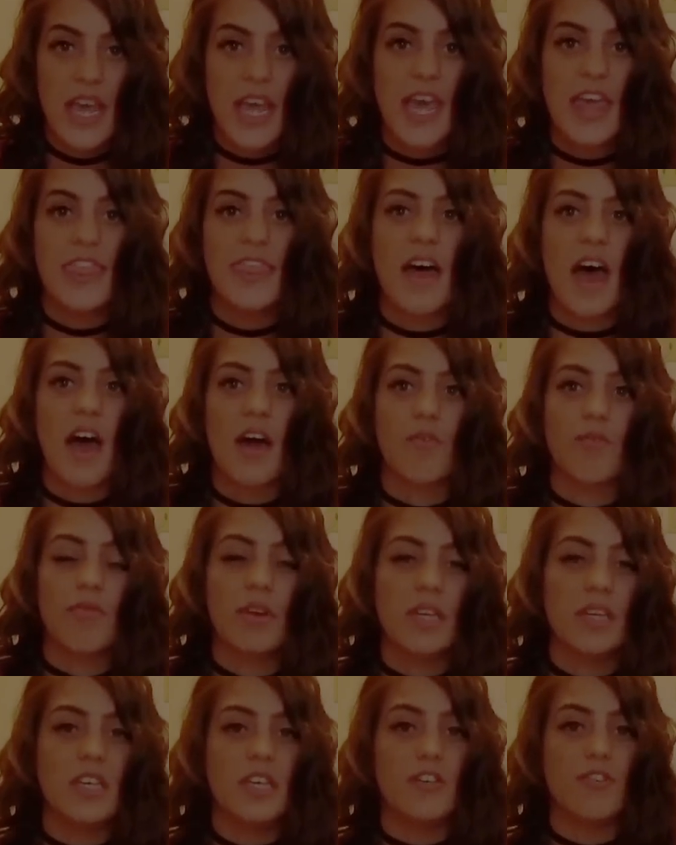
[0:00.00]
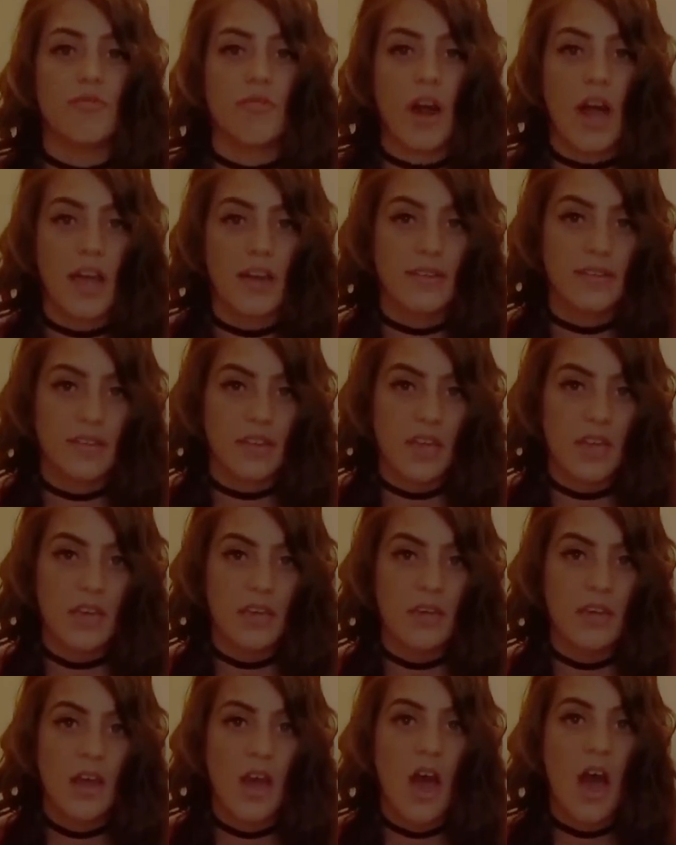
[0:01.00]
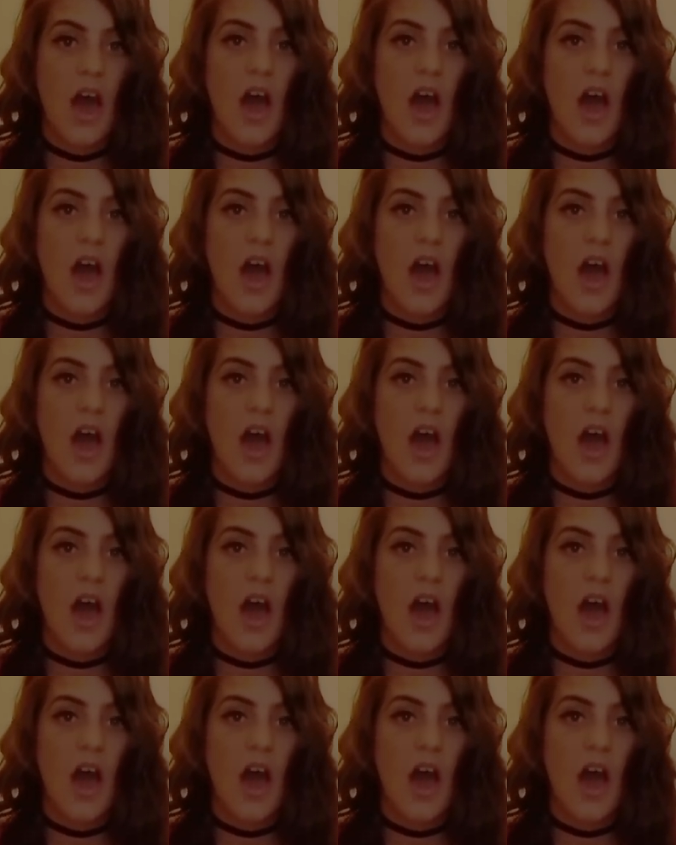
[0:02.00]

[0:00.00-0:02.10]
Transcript: and that really dry skin